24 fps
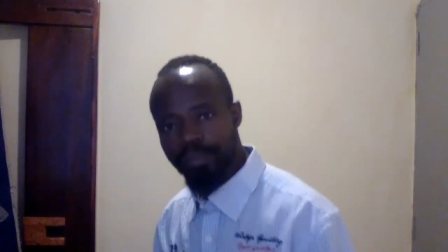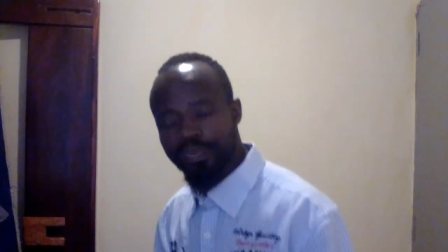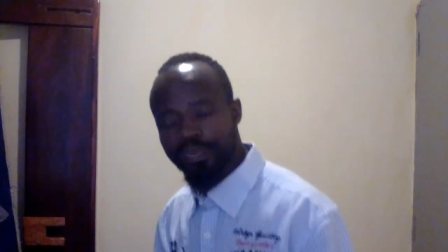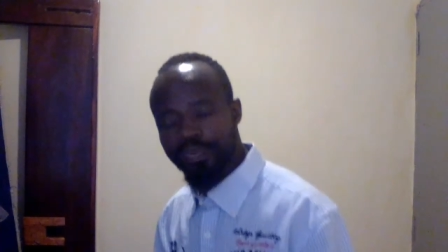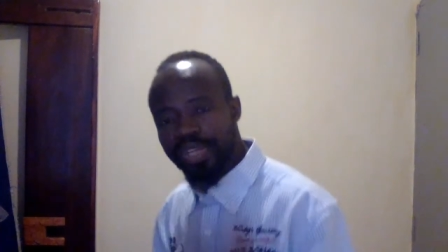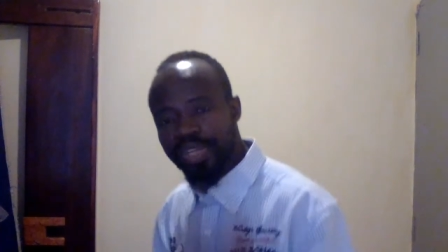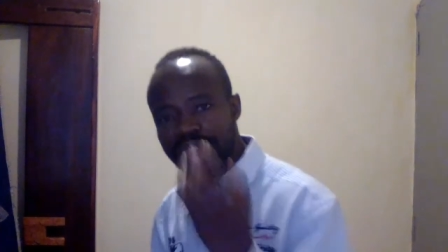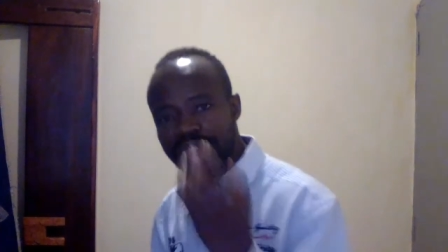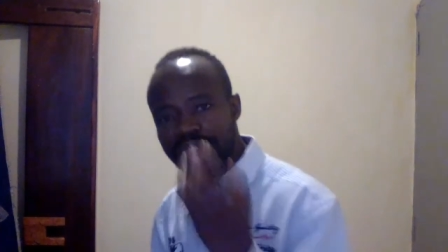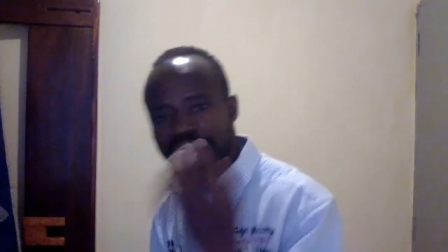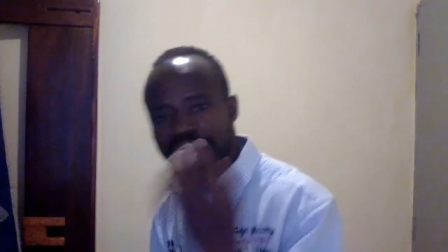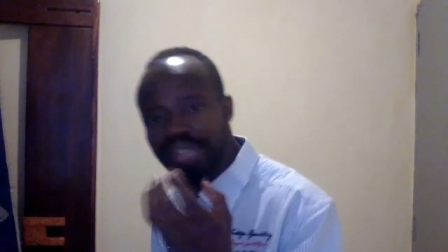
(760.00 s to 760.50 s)

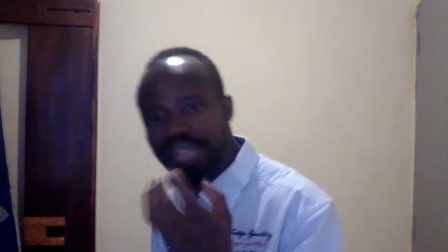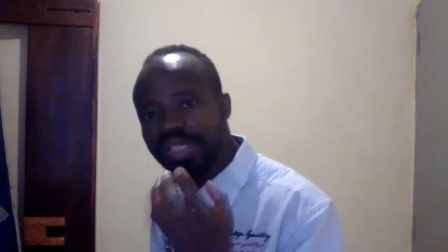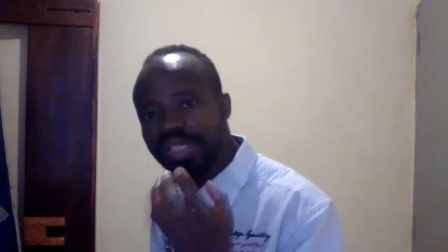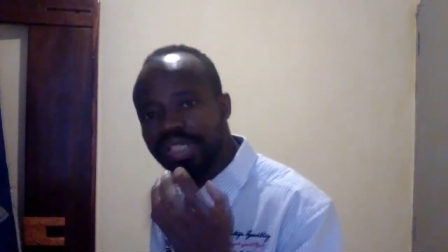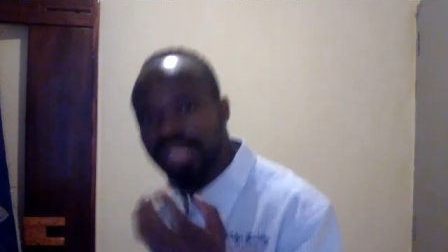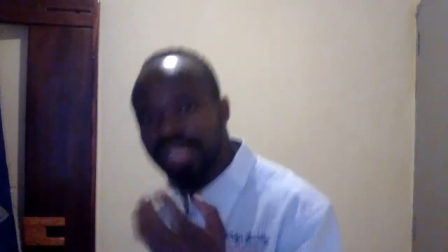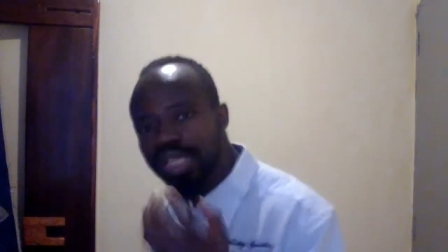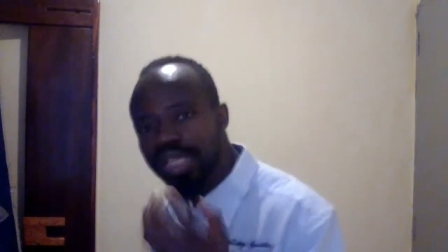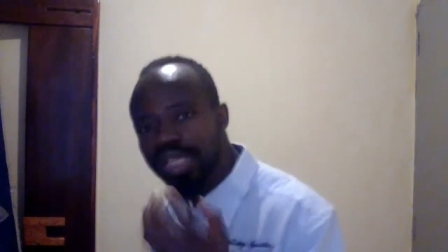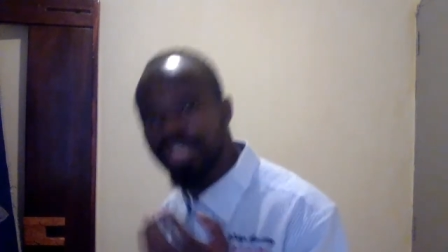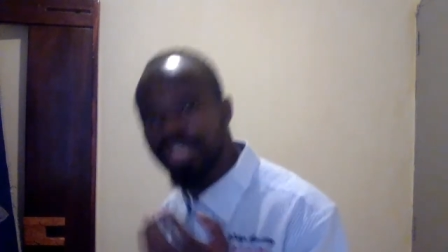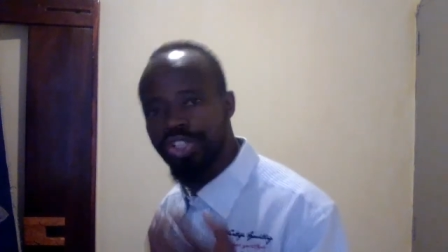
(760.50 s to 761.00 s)
in that
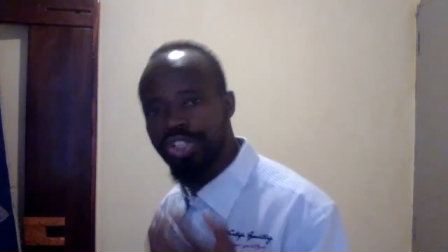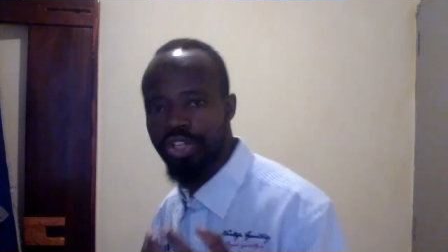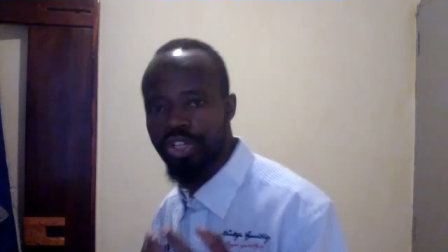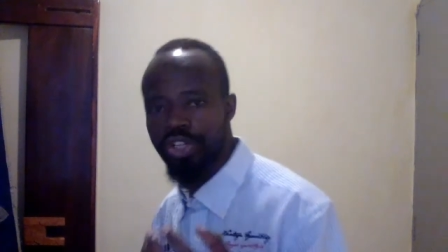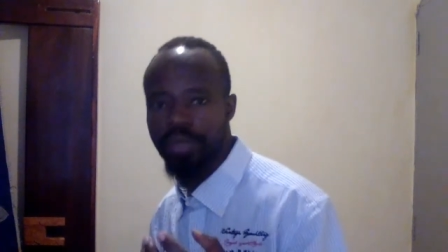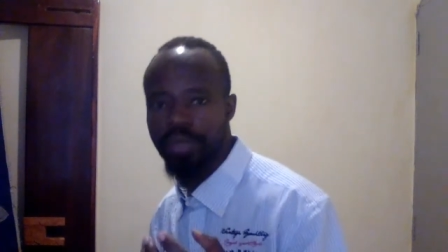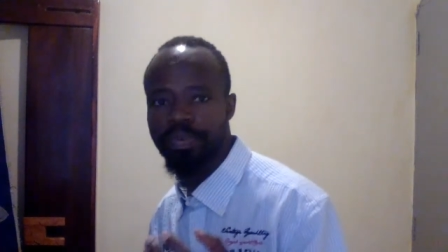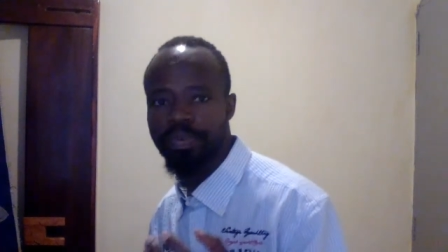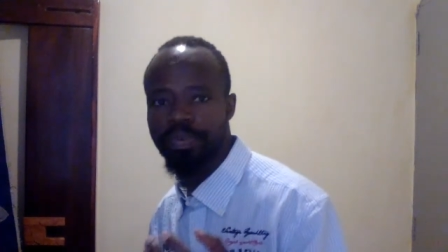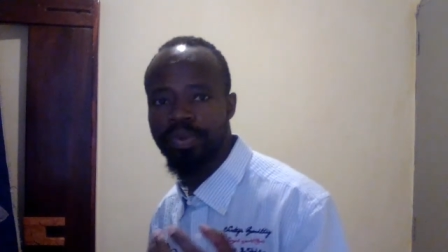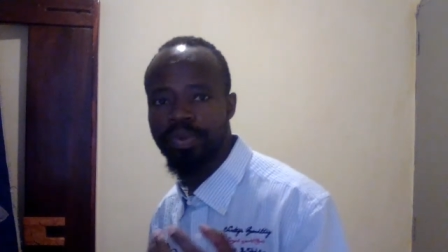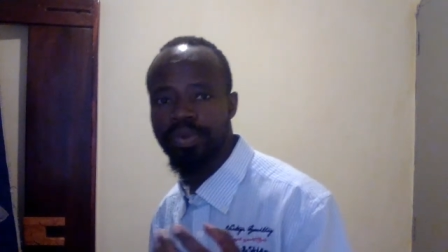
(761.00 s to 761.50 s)

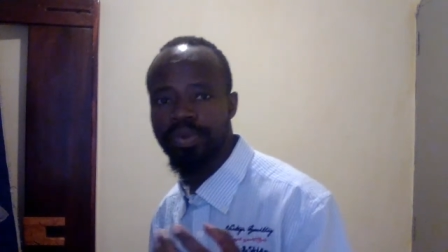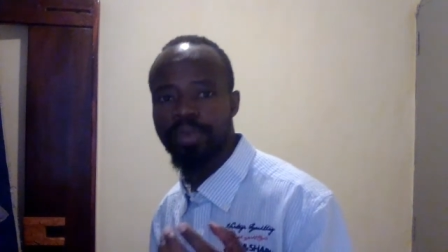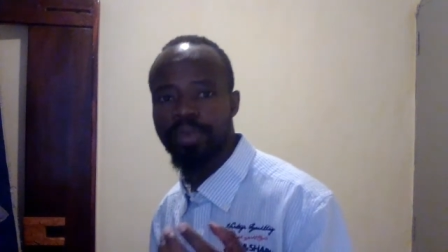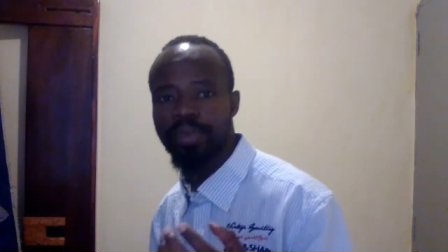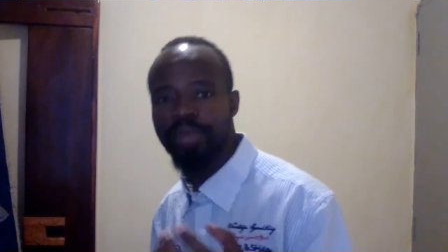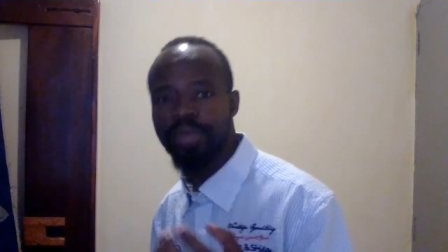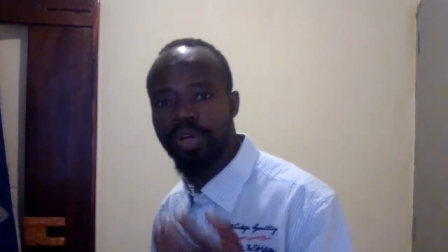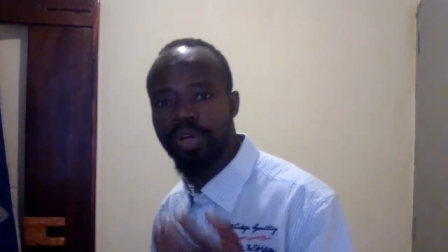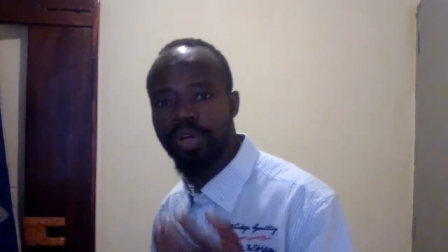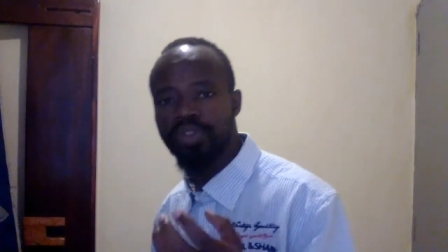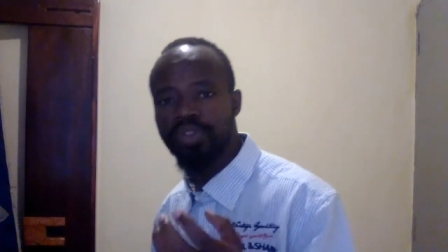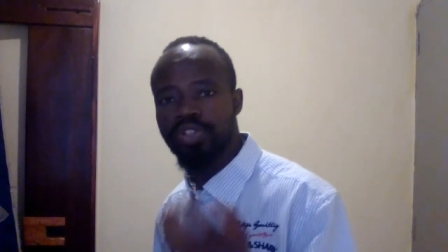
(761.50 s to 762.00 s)
leadership
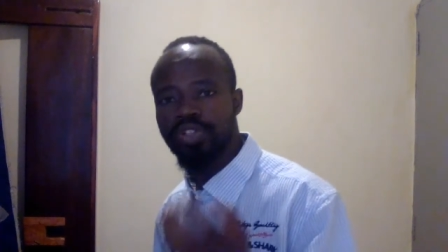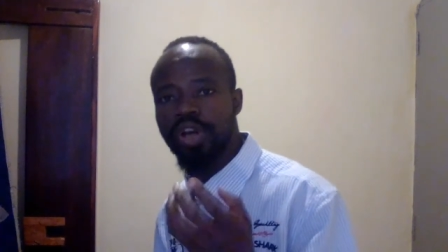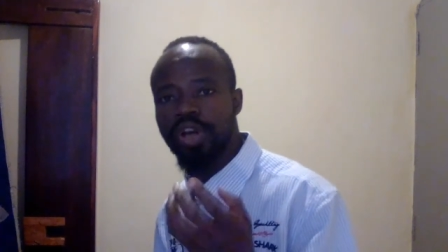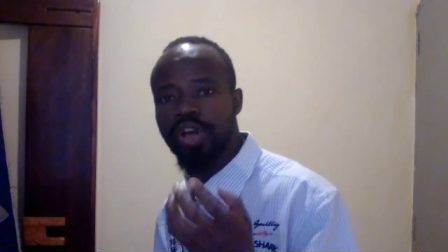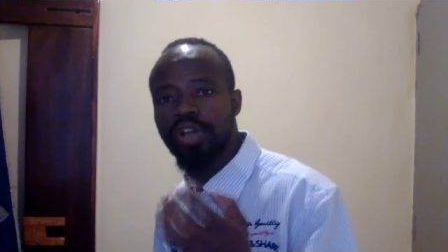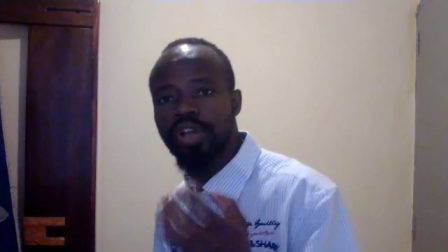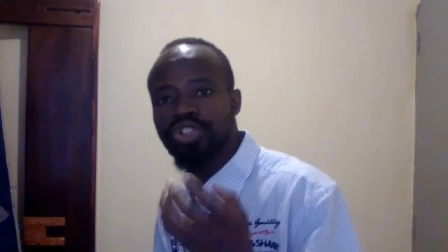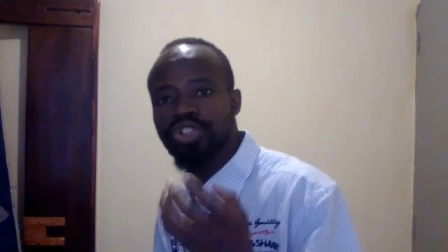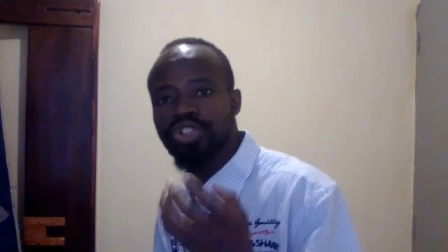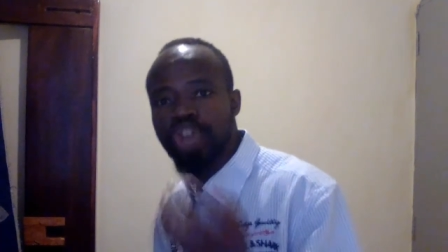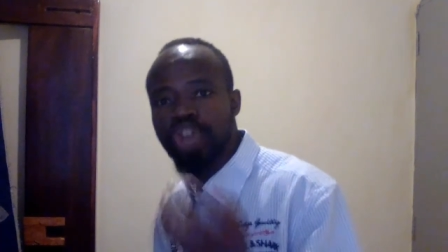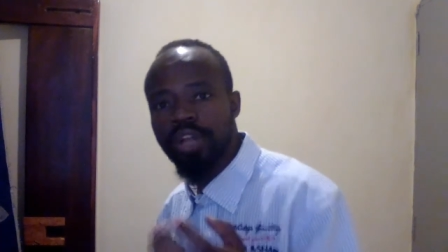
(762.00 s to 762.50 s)
because
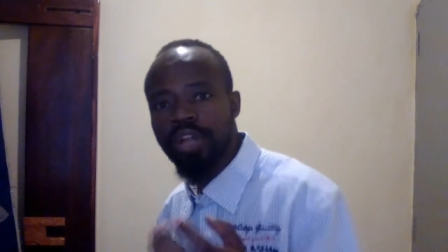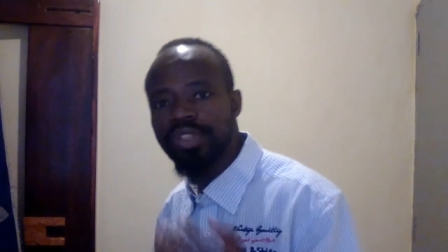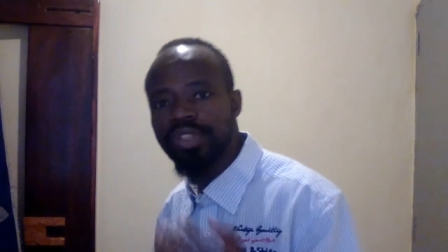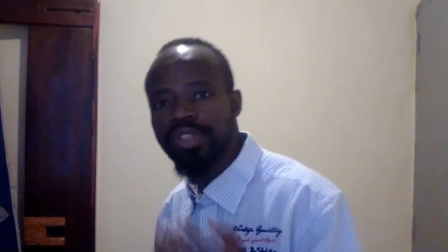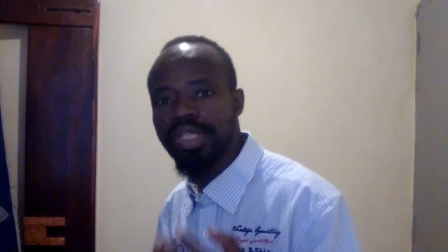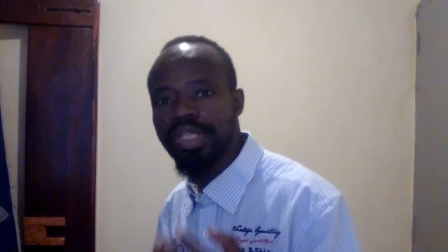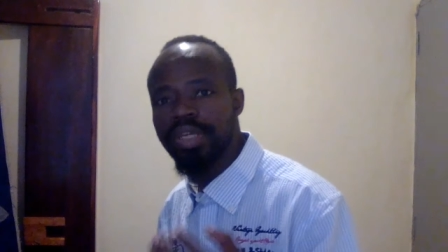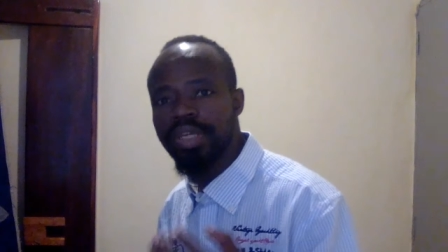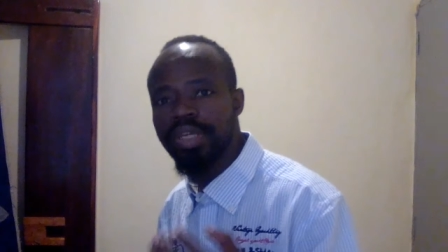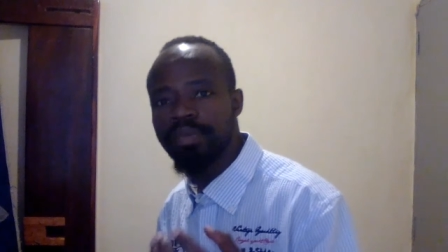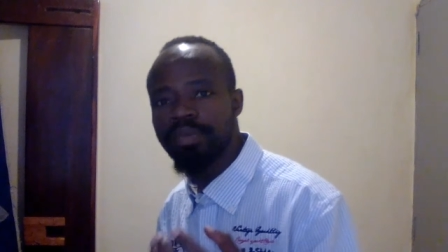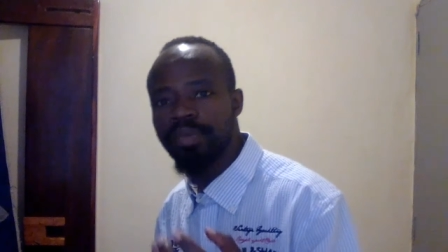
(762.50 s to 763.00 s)
God told
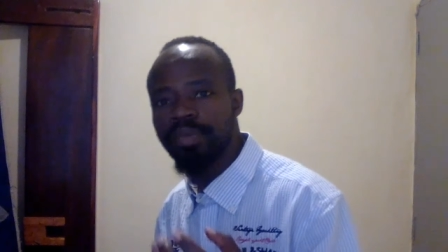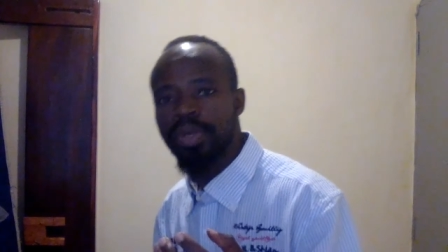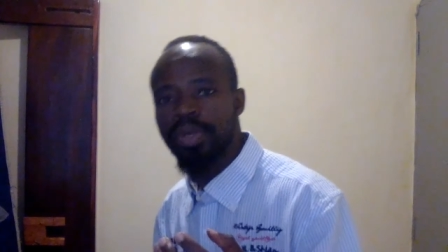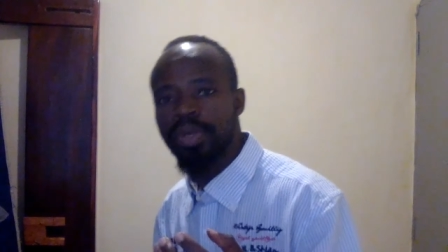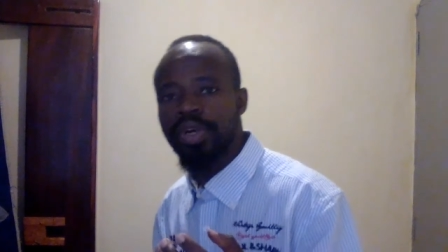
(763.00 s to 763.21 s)
him